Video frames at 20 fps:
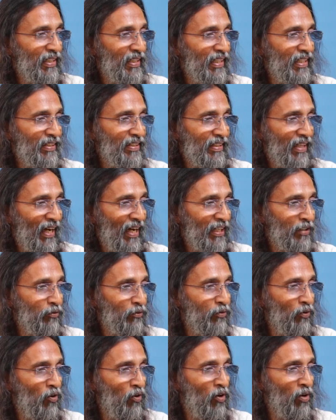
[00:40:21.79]
in that
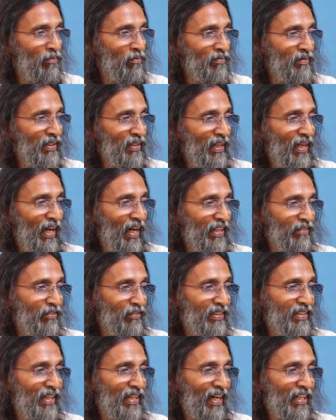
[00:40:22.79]
form and
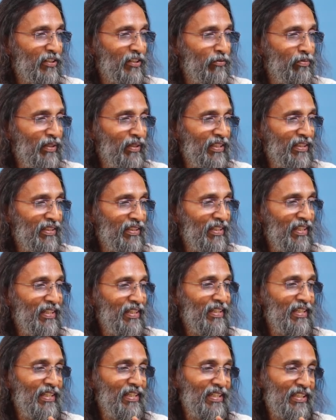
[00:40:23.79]
with that spirit,
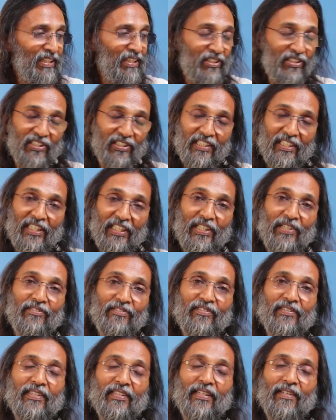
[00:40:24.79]
he
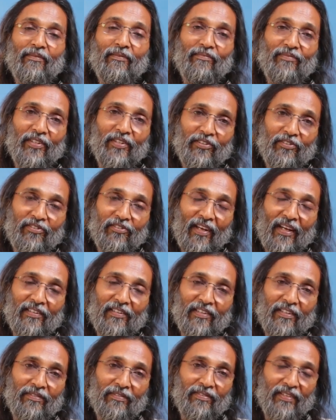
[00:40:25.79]
receives the
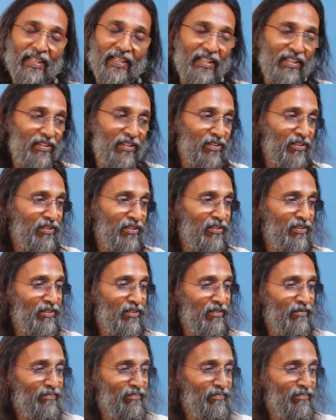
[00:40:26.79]
sacrifice.